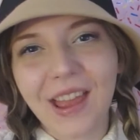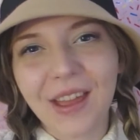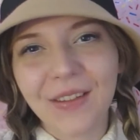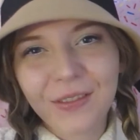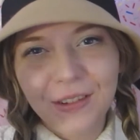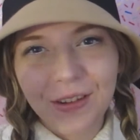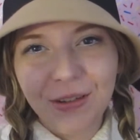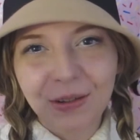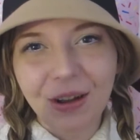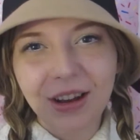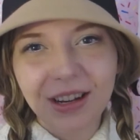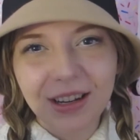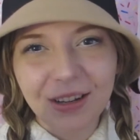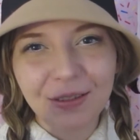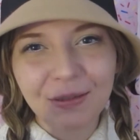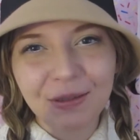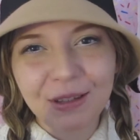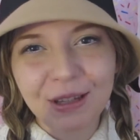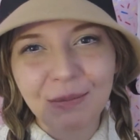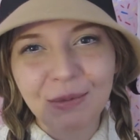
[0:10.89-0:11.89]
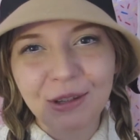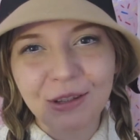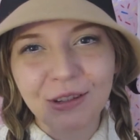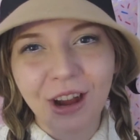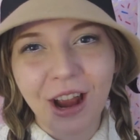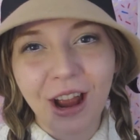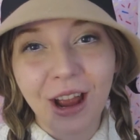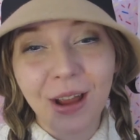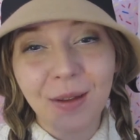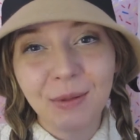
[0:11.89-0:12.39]
if you wanna
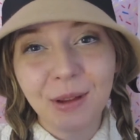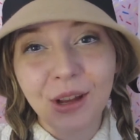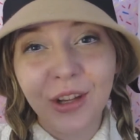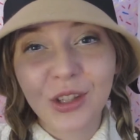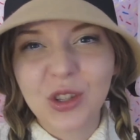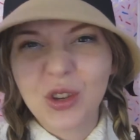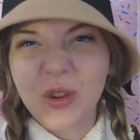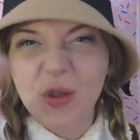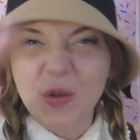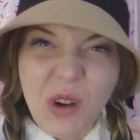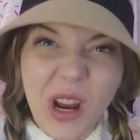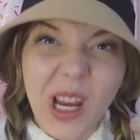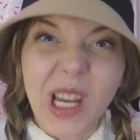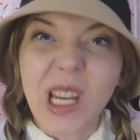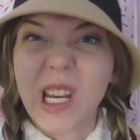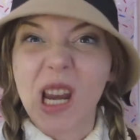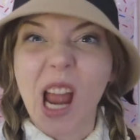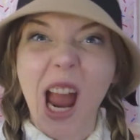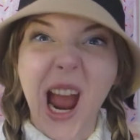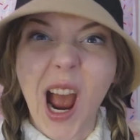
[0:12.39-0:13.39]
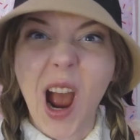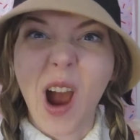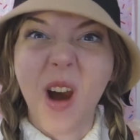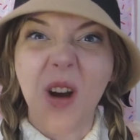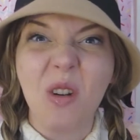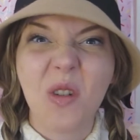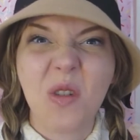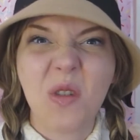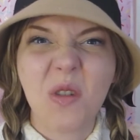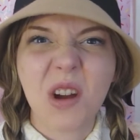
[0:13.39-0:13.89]
subscribe, do it
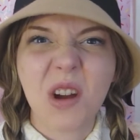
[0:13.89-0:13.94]
now.